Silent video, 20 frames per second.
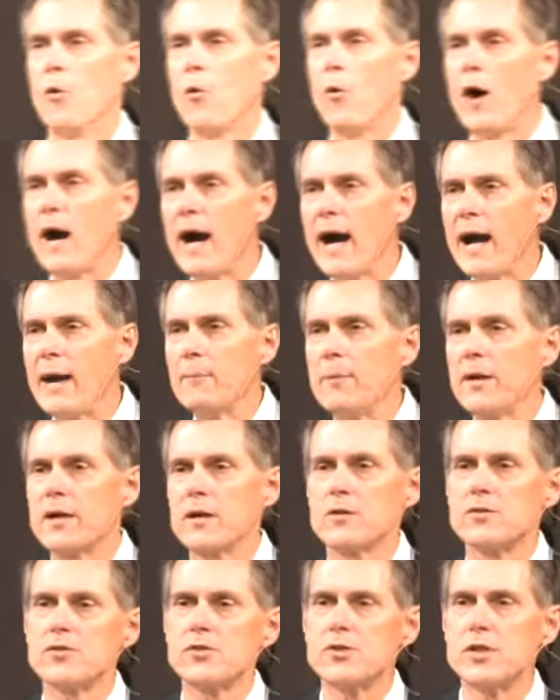Why?
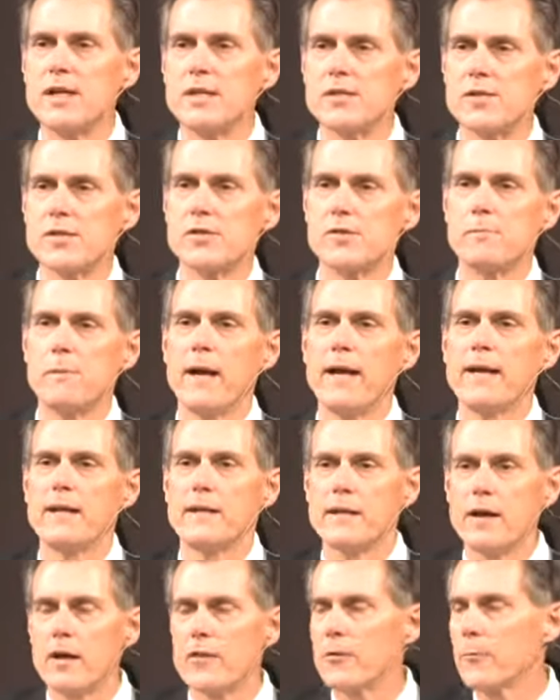Because Jesus made
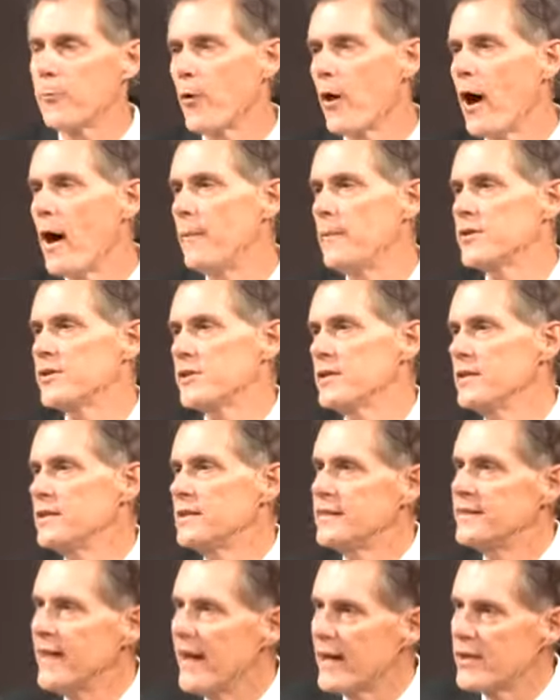another promise in
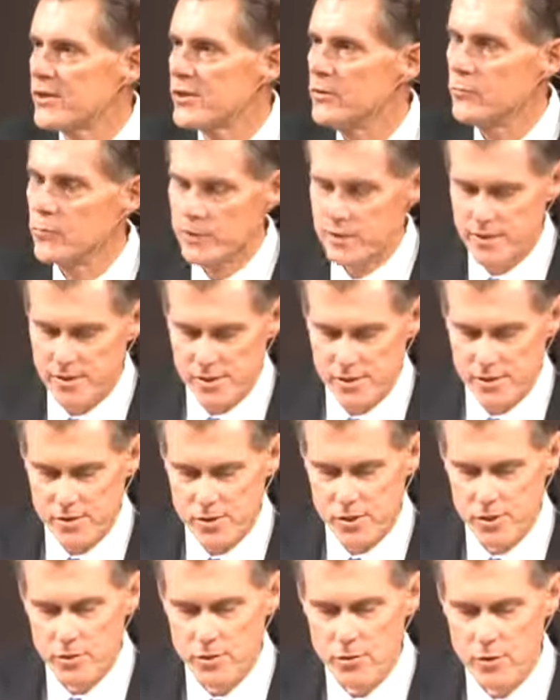connection with this
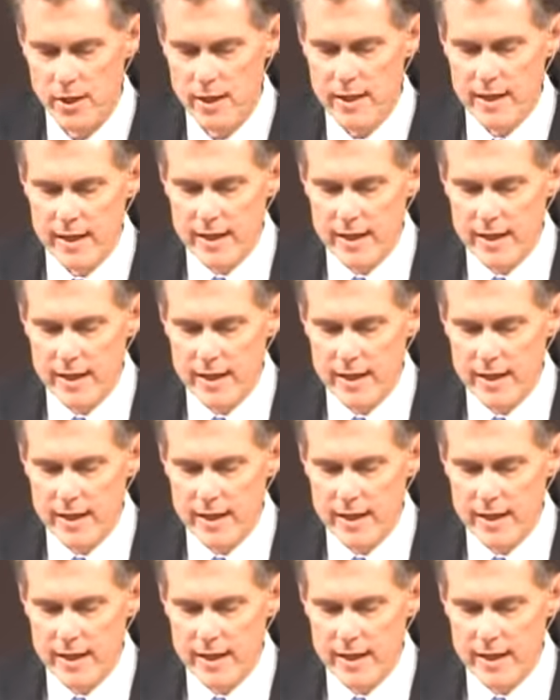issue.